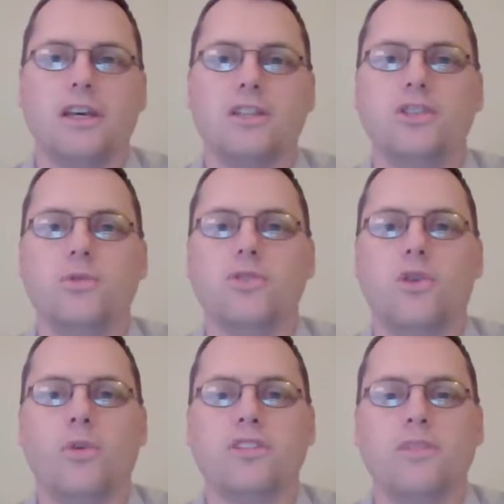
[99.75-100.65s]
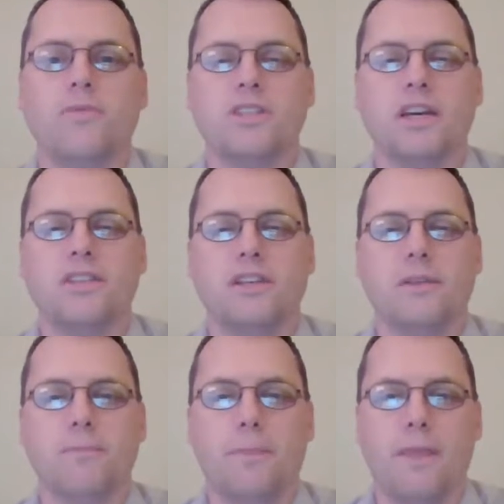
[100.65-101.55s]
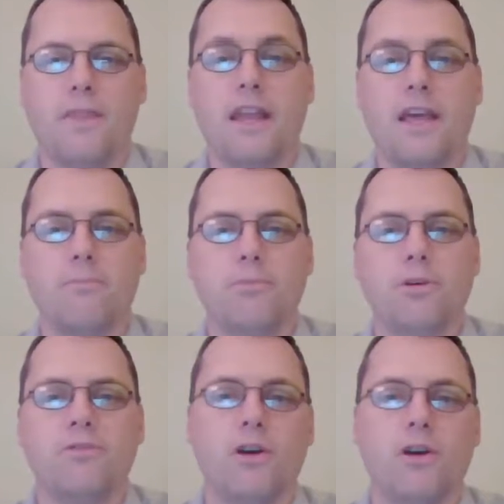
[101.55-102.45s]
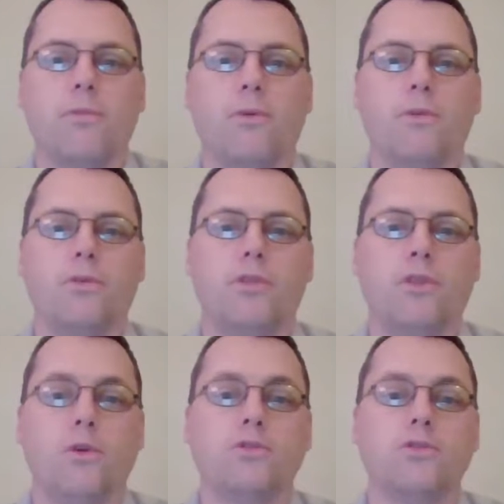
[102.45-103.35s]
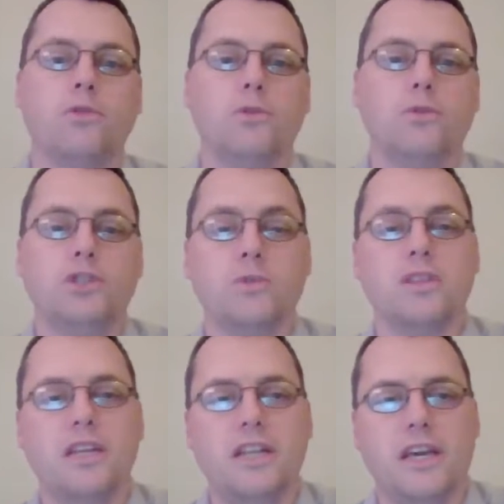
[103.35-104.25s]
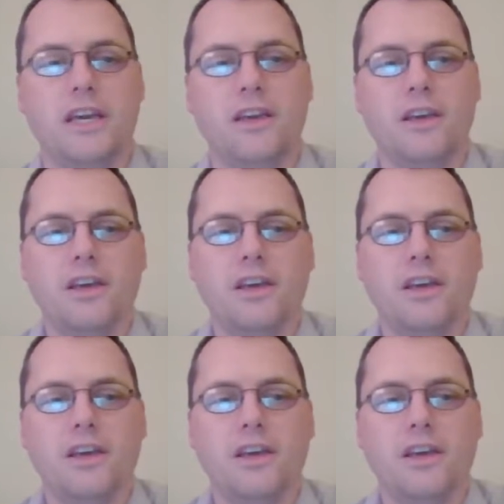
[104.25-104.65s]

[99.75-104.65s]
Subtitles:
She was always emphasizing that input from those who she was leading